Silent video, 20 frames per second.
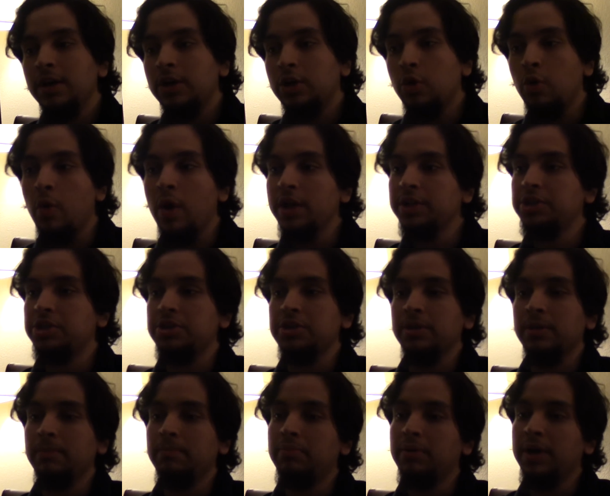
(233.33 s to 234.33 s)

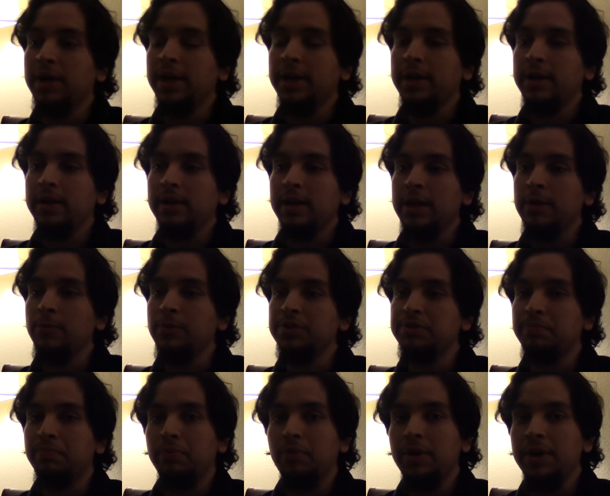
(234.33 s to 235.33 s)
question, but it
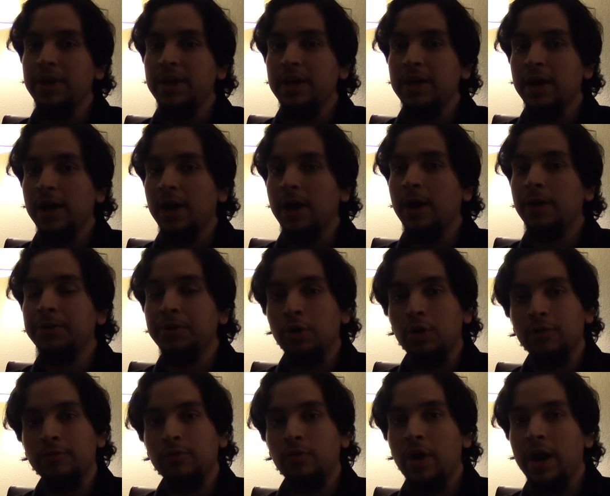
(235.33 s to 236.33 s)
was pretty
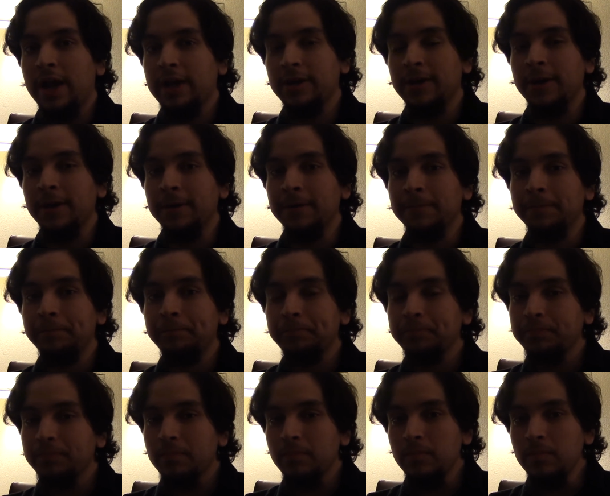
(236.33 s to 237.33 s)
nerve-wracking.
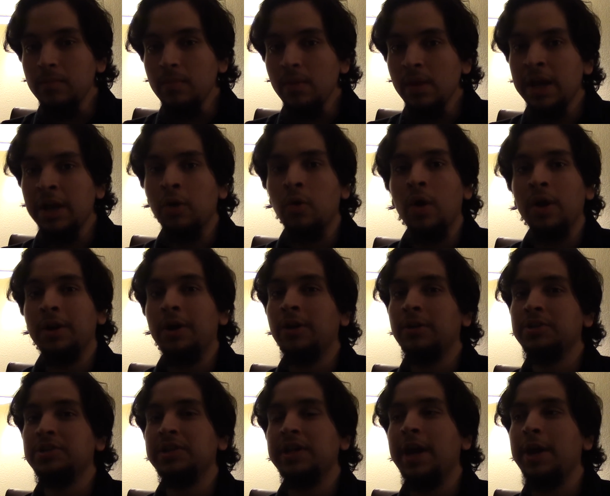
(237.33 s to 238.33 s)
And quite
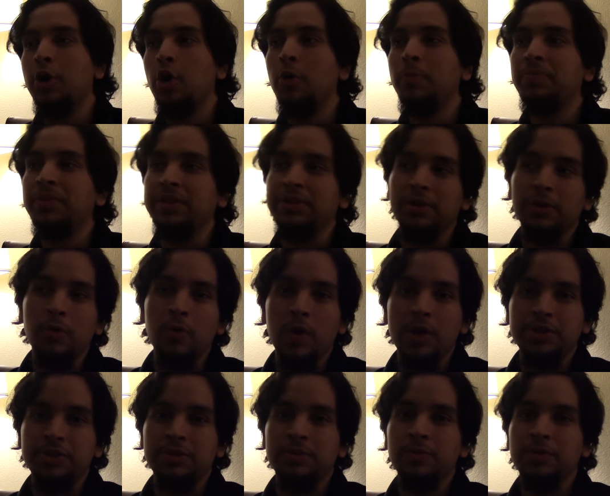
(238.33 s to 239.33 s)
honestly, I hope that the
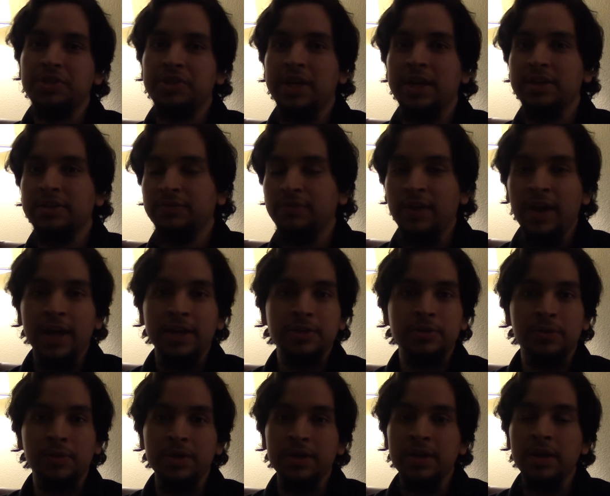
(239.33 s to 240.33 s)
question was
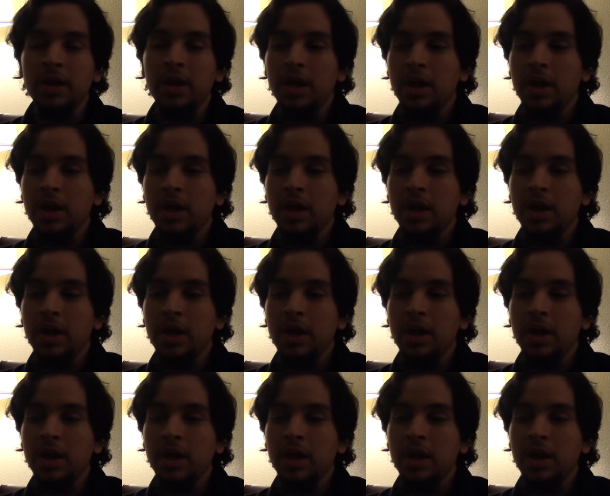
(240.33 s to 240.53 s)
satisfactory.